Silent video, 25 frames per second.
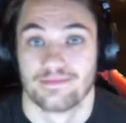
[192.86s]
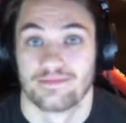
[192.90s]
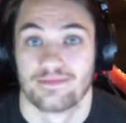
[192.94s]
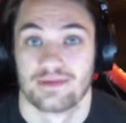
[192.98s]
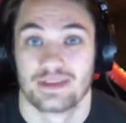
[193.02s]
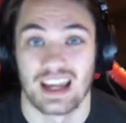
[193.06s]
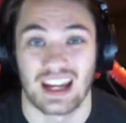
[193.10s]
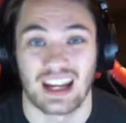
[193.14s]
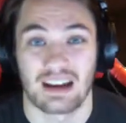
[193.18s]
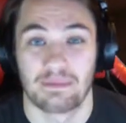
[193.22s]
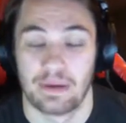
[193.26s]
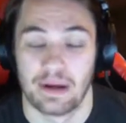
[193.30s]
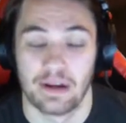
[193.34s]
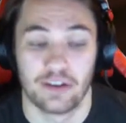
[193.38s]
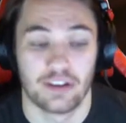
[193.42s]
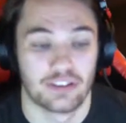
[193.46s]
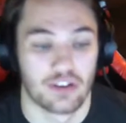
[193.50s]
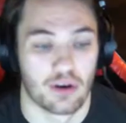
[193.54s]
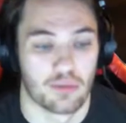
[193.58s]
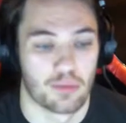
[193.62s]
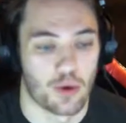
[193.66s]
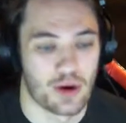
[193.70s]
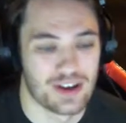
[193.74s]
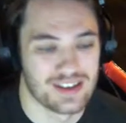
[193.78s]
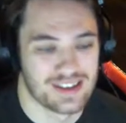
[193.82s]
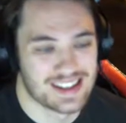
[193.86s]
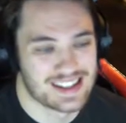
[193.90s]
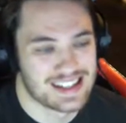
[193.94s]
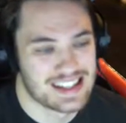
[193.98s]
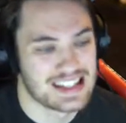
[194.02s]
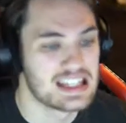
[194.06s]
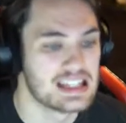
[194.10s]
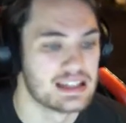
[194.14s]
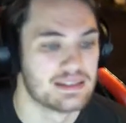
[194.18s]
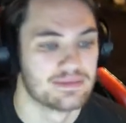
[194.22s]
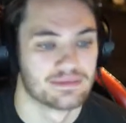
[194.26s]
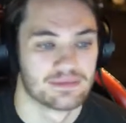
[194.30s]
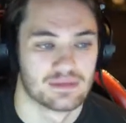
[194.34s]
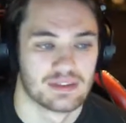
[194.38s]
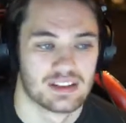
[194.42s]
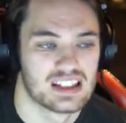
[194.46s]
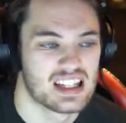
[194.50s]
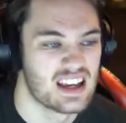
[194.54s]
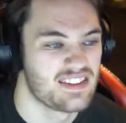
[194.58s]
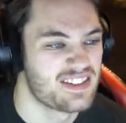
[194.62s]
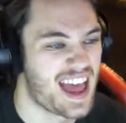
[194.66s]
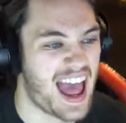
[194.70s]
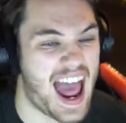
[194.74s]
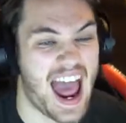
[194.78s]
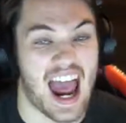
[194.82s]
Second period though, boys. Let's see
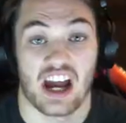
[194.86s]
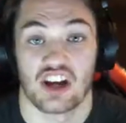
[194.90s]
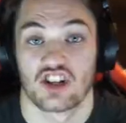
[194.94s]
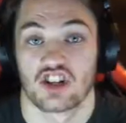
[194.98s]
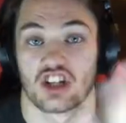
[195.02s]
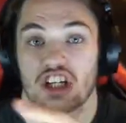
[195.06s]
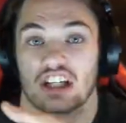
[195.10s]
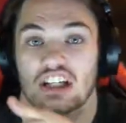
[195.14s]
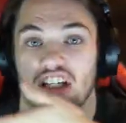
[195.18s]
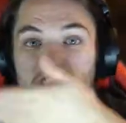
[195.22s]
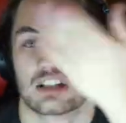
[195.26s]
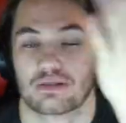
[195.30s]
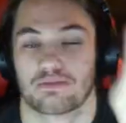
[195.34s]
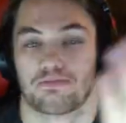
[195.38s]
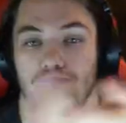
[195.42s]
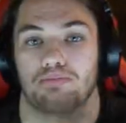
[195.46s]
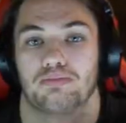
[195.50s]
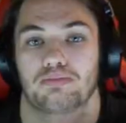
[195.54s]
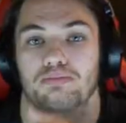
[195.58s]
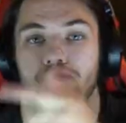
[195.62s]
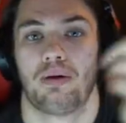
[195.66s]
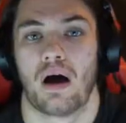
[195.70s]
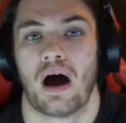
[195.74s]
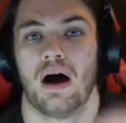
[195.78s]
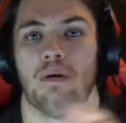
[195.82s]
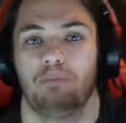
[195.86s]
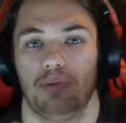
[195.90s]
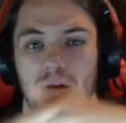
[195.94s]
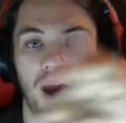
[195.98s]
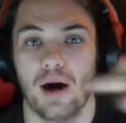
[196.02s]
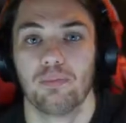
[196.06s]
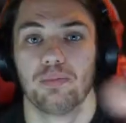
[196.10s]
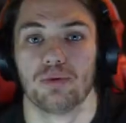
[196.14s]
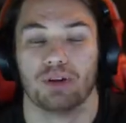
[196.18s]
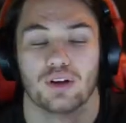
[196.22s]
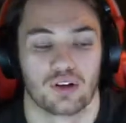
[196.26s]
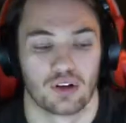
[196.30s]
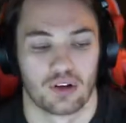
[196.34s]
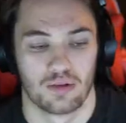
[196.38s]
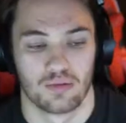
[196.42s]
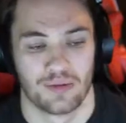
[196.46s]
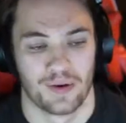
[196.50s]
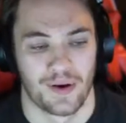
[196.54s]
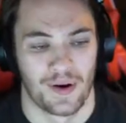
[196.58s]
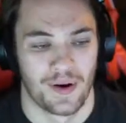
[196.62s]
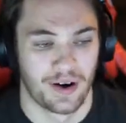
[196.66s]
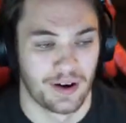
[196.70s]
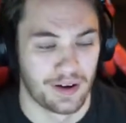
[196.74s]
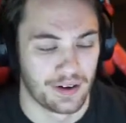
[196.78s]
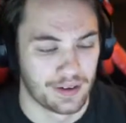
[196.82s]
if the action just pump up a little
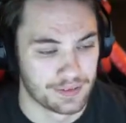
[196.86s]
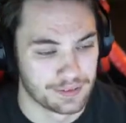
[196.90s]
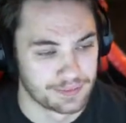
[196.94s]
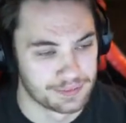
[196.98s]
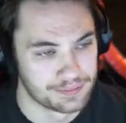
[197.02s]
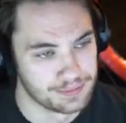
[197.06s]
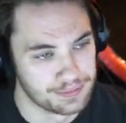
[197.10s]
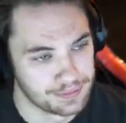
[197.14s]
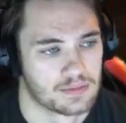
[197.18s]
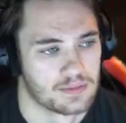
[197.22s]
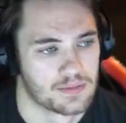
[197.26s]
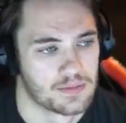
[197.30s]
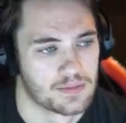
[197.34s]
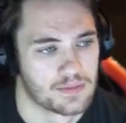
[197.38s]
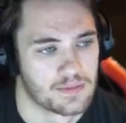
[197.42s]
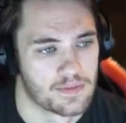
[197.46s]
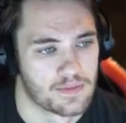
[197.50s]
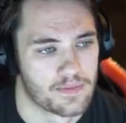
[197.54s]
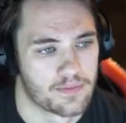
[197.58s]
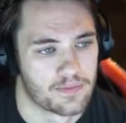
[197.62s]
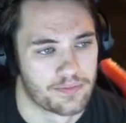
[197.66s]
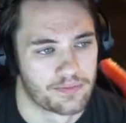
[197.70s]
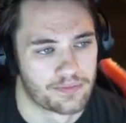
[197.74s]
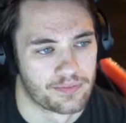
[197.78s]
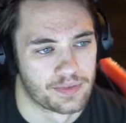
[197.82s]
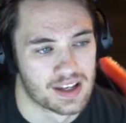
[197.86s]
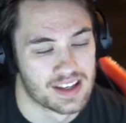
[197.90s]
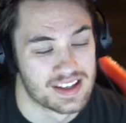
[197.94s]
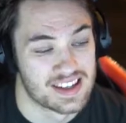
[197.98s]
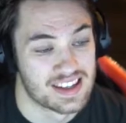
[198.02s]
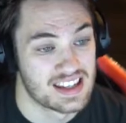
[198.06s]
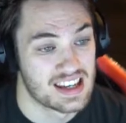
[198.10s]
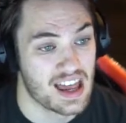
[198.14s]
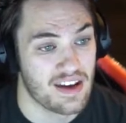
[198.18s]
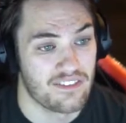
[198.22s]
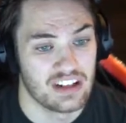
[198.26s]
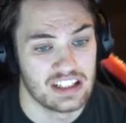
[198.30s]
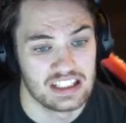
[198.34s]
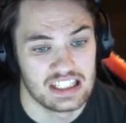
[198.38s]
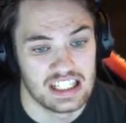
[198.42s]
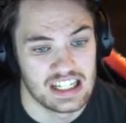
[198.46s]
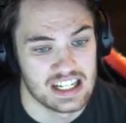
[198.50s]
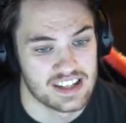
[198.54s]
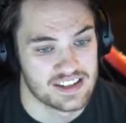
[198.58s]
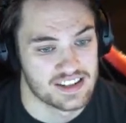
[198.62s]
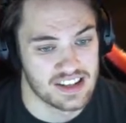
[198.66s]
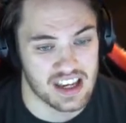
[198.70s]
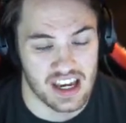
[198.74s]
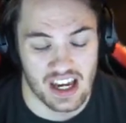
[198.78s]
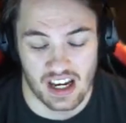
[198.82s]
more.
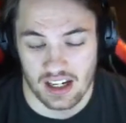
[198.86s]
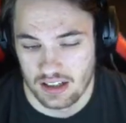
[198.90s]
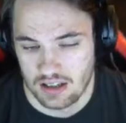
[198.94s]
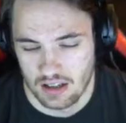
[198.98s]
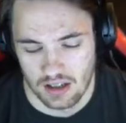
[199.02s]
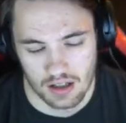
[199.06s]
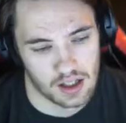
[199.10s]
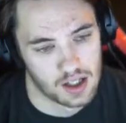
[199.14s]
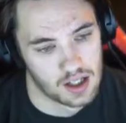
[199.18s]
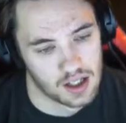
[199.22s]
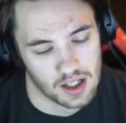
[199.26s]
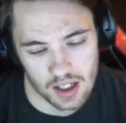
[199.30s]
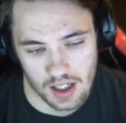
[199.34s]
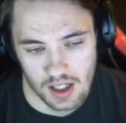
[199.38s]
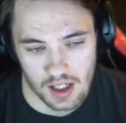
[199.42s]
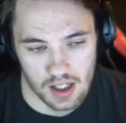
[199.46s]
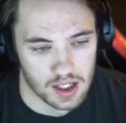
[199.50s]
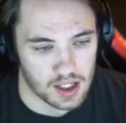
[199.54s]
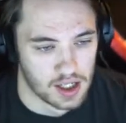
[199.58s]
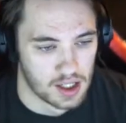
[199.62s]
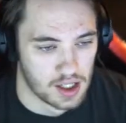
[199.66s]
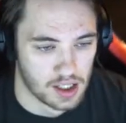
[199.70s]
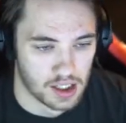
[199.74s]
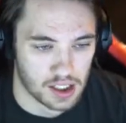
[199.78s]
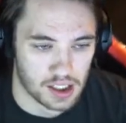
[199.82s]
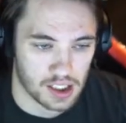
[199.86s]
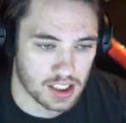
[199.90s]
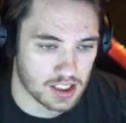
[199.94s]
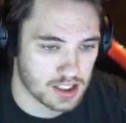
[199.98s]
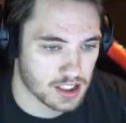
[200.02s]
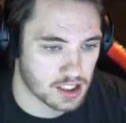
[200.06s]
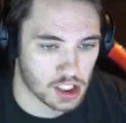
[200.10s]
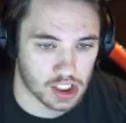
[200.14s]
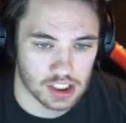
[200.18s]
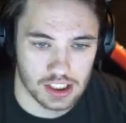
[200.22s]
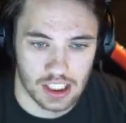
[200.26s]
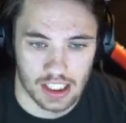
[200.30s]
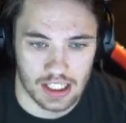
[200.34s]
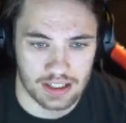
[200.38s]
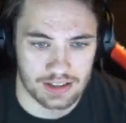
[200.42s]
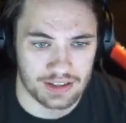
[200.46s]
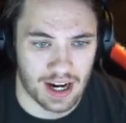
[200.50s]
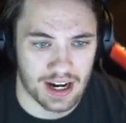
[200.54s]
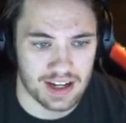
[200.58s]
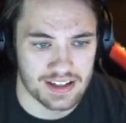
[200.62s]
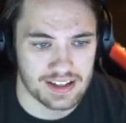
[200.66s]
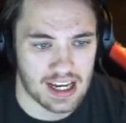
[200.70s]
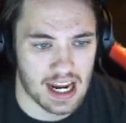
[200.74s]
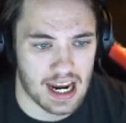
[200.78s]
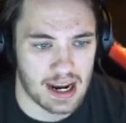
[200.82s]
17-6. This looks like a
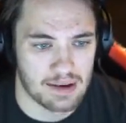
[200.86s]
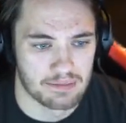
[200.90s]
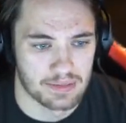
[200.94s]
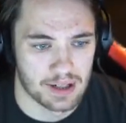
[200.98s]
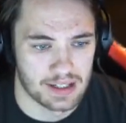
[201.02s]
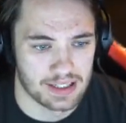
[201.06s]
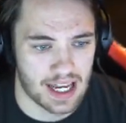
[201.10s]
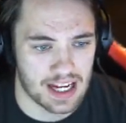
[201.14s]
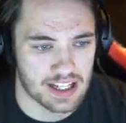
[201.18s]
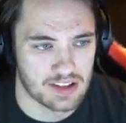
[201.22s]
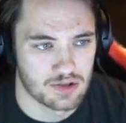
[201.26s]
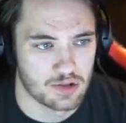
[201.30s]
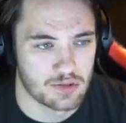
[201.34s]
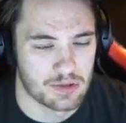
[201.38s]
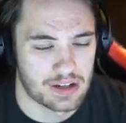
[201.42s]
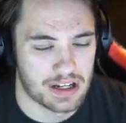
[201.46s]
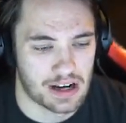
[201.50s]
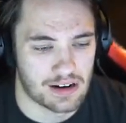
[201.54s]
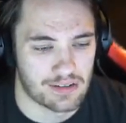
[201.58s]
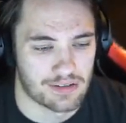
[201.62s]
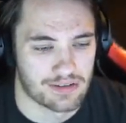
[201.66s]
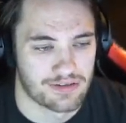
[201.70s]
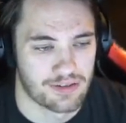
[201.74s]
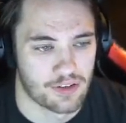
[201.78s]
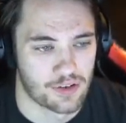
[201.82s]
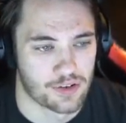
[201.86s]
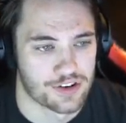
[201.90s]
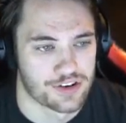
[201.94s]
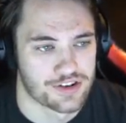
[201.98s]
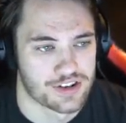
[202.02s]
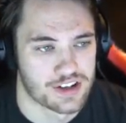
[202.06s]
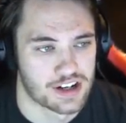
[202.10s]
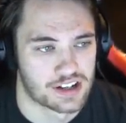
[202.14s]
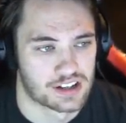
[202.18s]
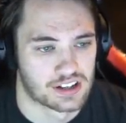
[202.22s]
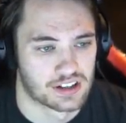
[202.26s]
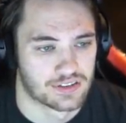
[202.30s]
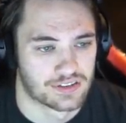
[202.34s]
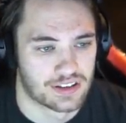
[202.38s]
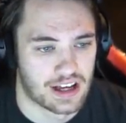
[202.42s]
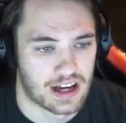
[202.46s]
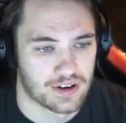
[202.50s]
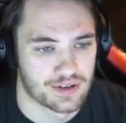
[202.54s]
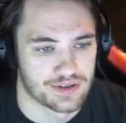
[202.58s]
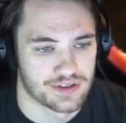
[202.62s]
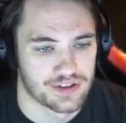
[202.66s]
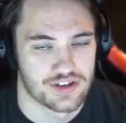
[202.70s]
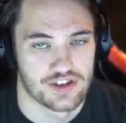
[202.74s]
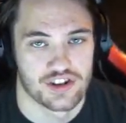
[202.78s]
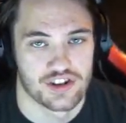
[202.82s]
Knights game, but Knights would be down 4-0 if that was the